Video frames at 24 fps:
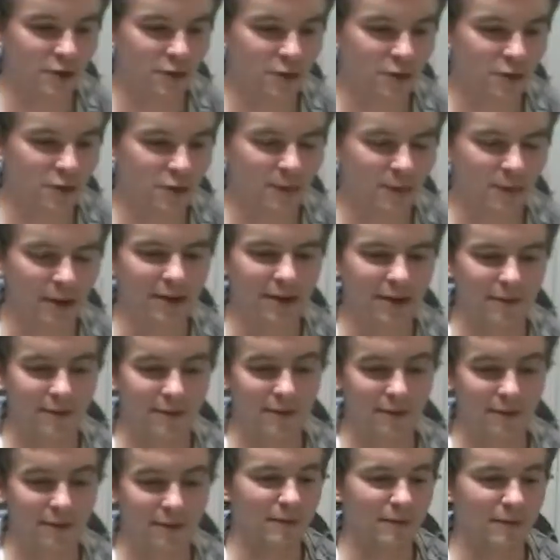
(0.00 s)
because we probably
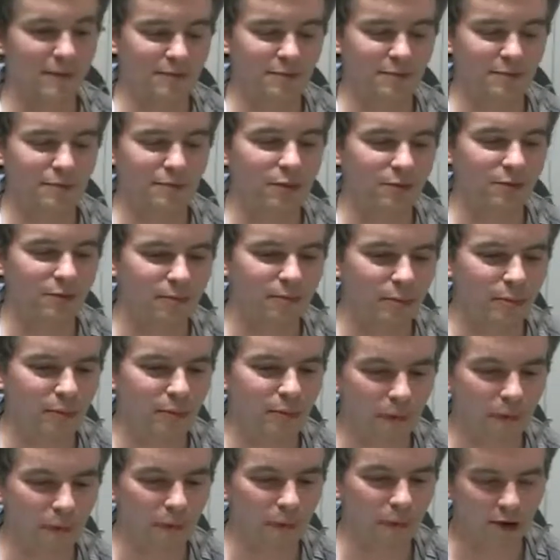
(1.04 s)
would
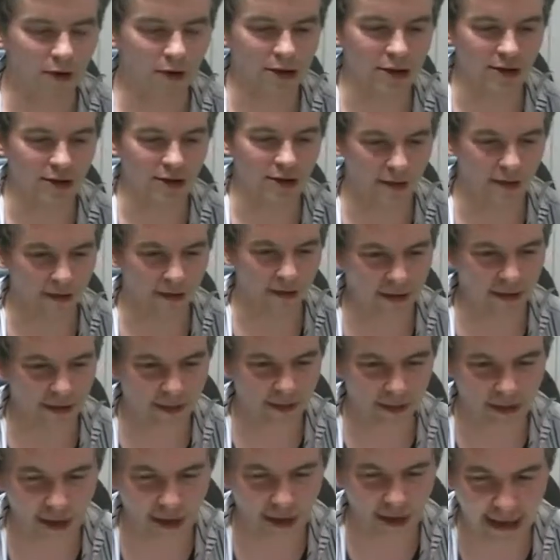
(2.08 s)
murder each other in
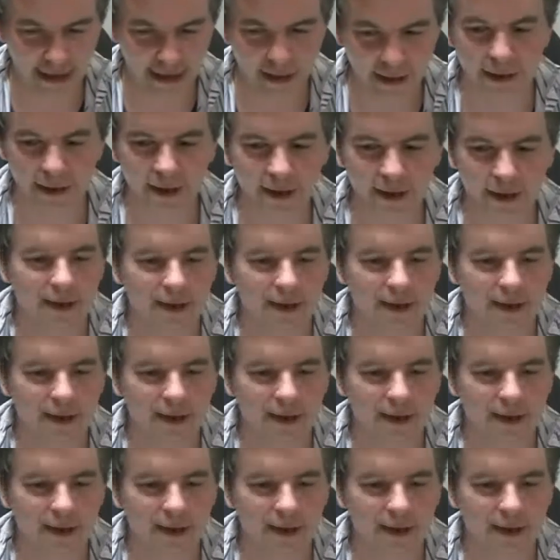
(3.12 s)
the night.